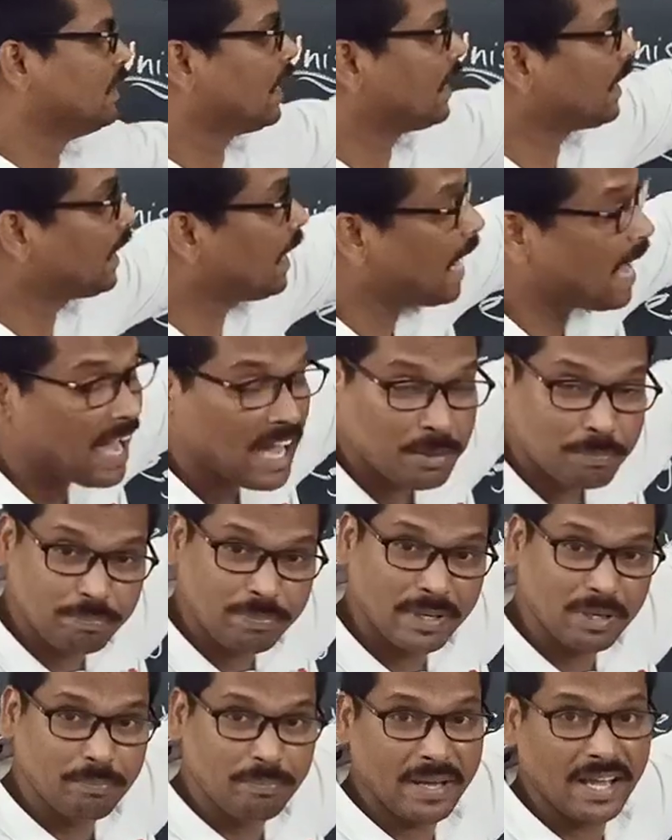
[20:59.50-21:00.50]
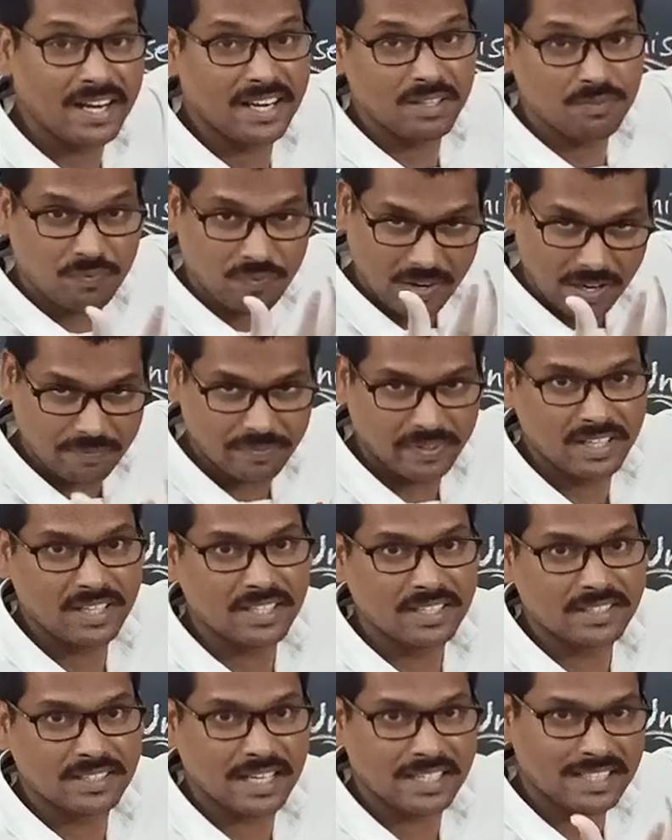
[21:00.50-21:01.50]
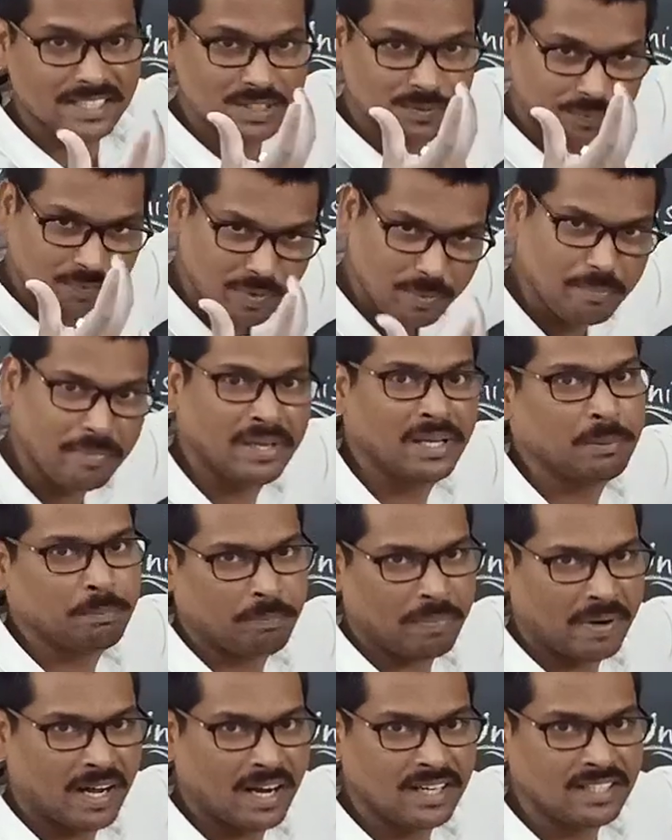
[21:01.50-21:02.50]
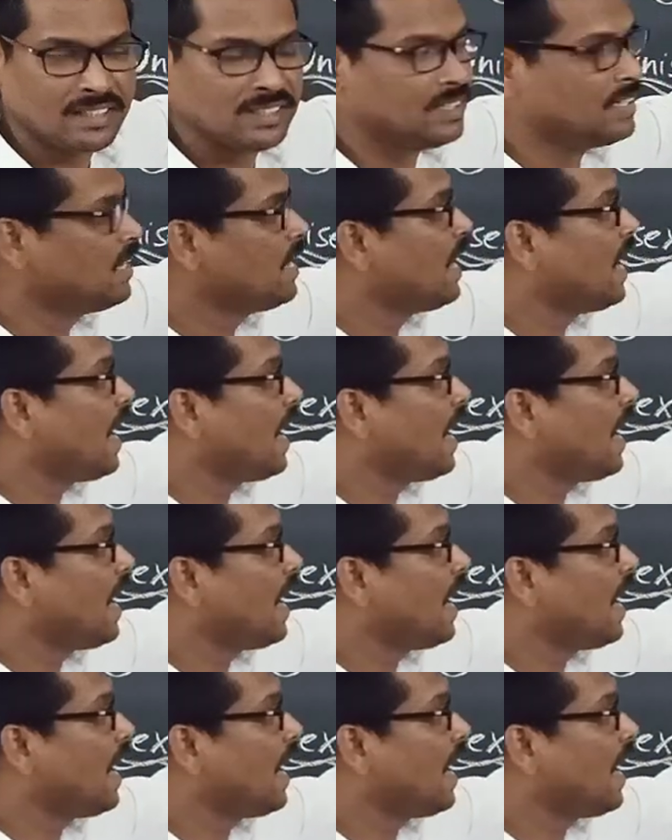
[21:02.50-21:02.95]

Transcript: The carpel bearing flower, that is female part,